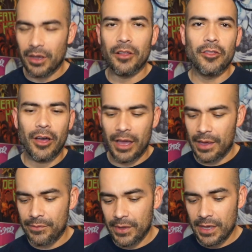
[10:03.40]

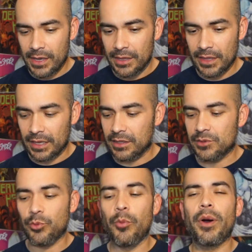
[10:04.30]
alive in, like,
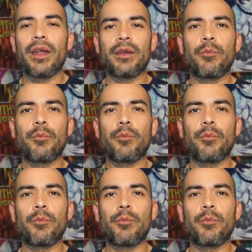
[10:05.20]
this robotic